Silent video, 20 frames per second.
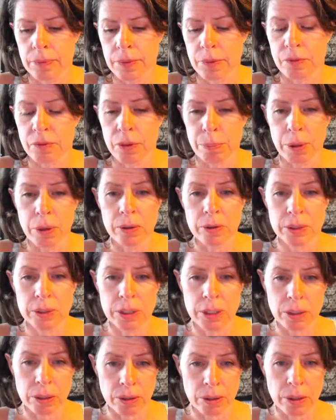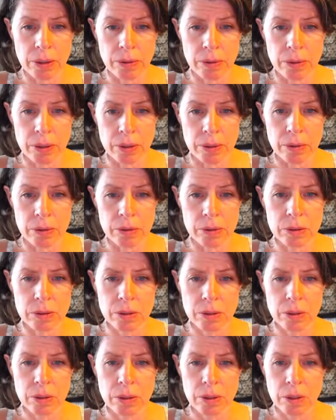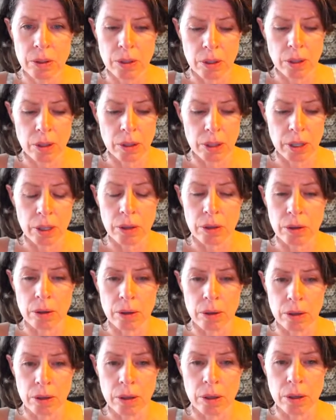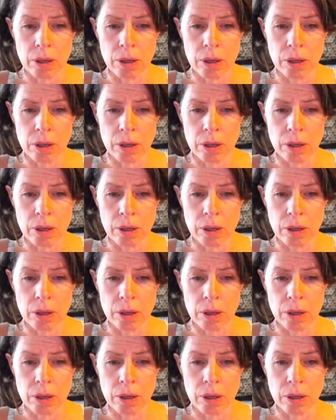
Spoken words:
posting your own news, either